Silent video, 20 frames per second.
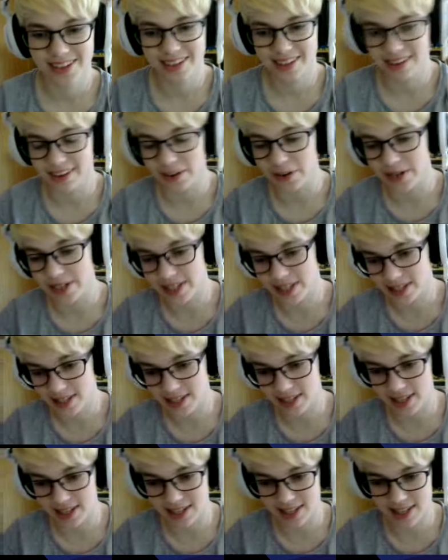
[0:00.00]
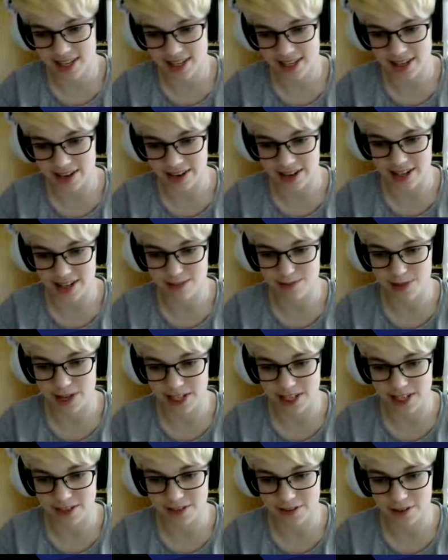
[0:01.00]
Oh, it's it's this guy. It's
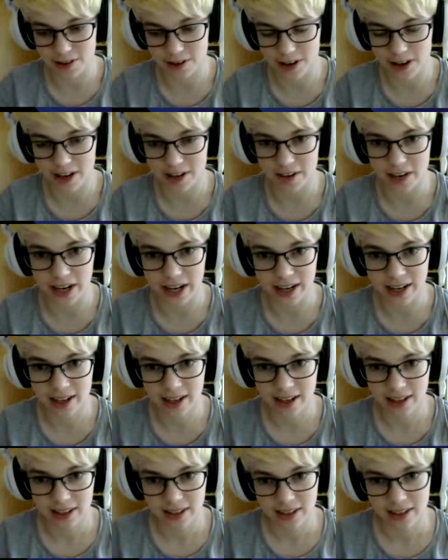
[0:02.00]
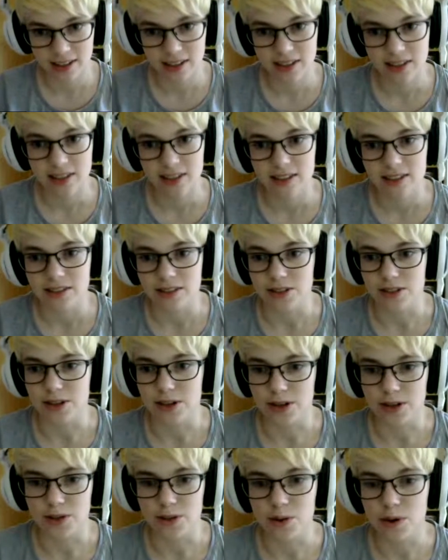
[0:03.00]
Master Ferrari. There's
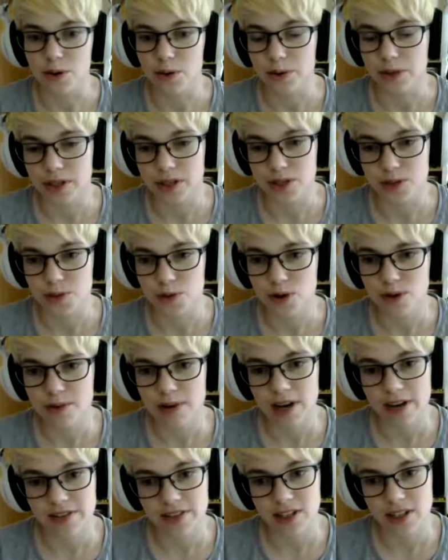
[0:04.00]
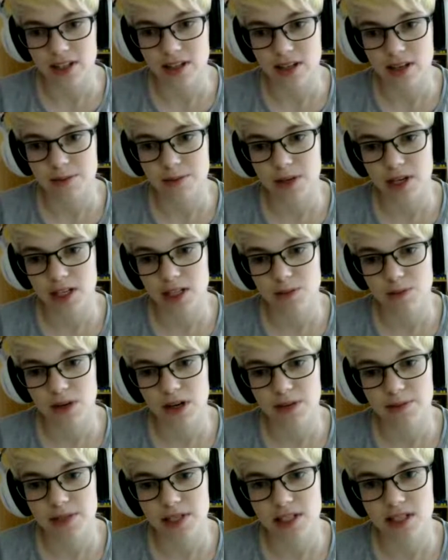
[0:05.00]
nothing wrong with this room. I have to conduct my
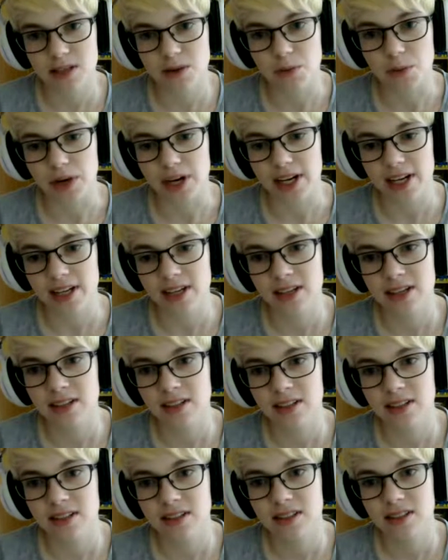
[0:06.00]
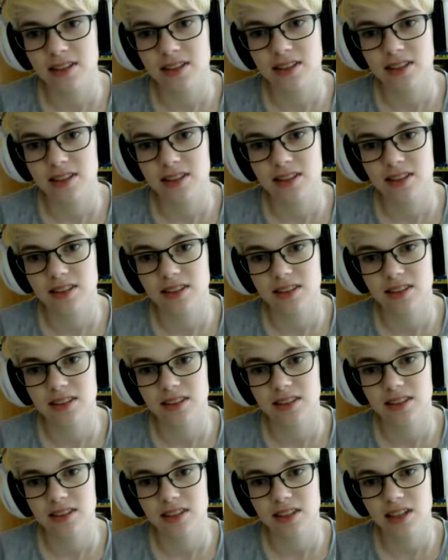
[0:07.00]
experiments somewhere.
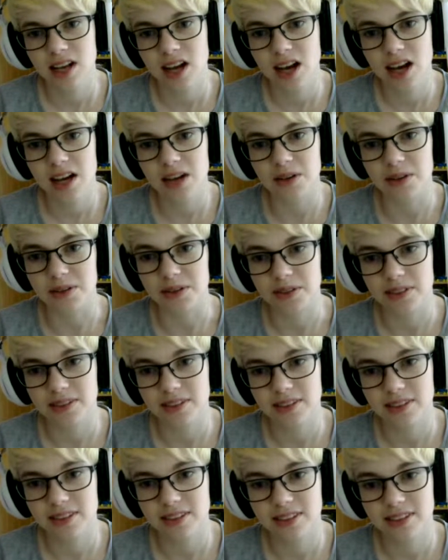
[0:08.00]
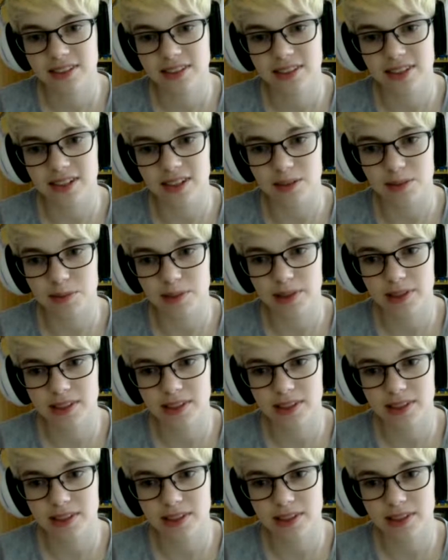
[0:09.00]
No! Stop.